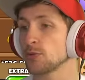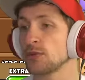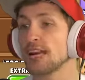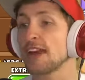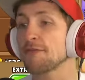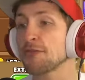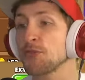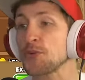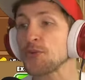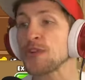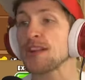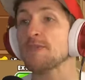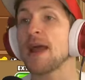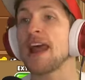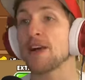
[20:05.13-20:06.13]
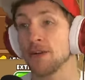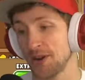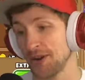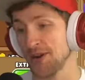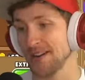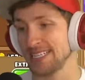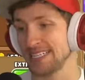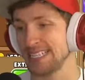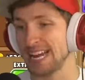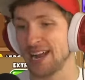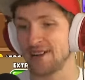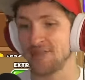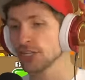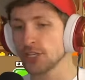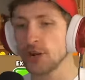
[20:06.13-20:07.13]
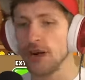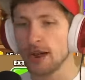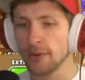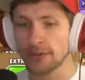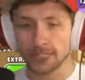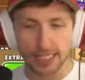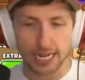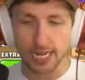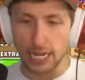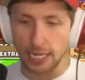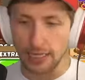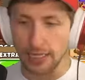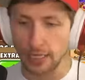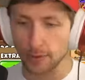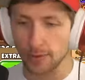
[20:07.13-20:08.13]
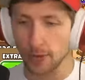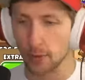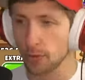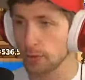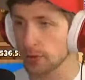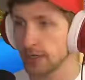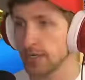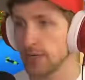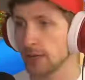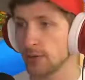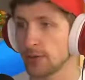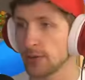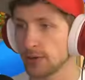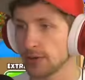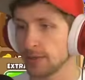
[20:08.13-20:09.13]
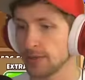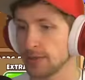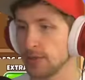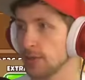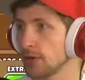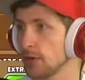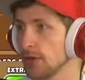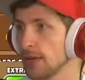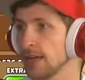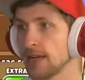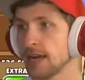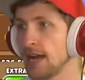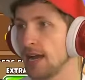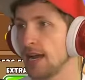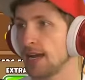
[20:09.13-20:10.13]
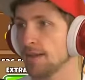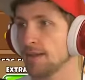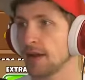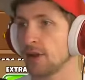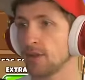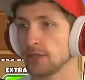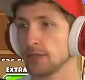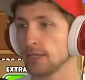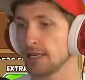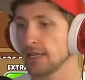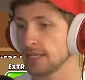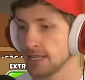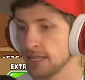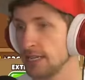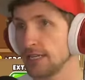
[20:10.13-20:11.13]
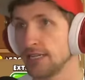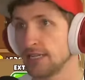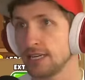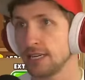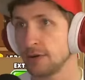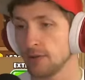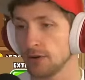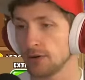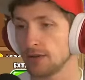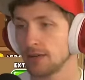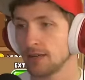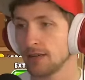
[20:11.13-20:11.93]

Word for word: We have three Paragons now. You know, I was like a little bit worried that we were going to be doing okay. I am not worried in the slightest anymore.